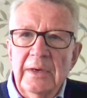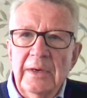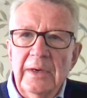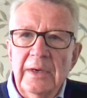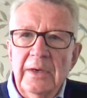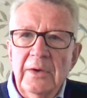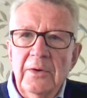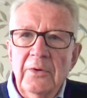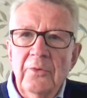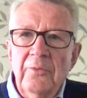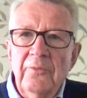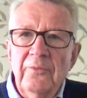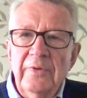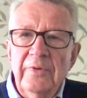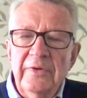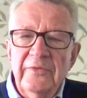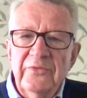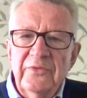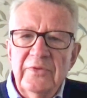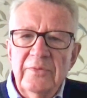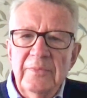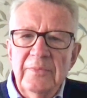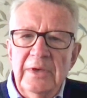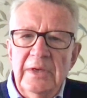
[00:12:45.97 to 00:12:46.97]
I
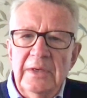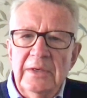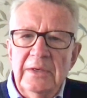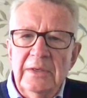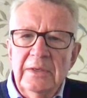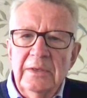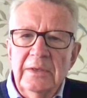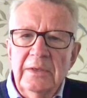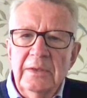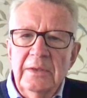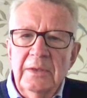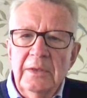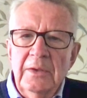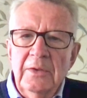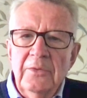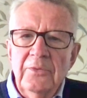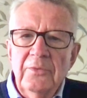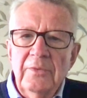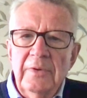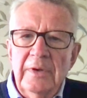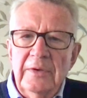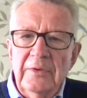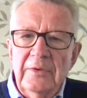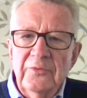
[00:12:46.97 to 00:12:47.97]
overestimated
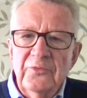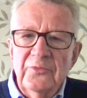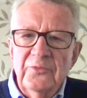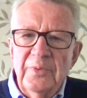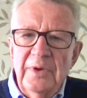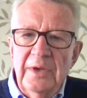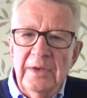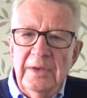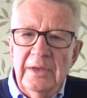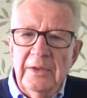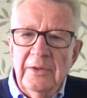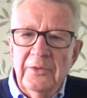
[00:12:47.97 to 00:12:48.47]
the rate of spread.